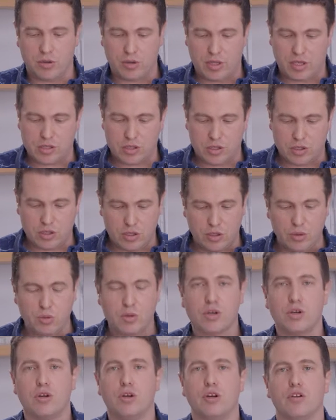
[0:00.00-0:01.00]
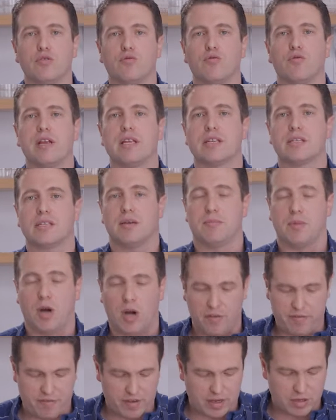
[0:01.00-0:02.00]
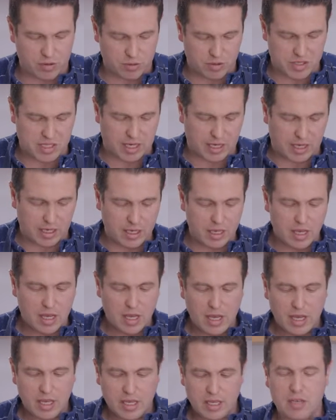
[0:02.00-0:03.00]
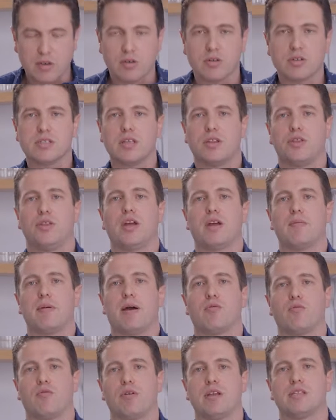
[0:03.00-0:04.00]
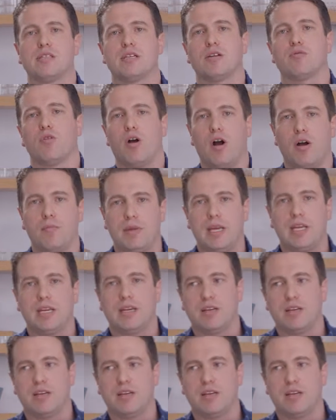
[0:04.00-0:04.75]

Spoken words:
do this. You could rinse them off in your sink. Here's the thing about rinsing raw meat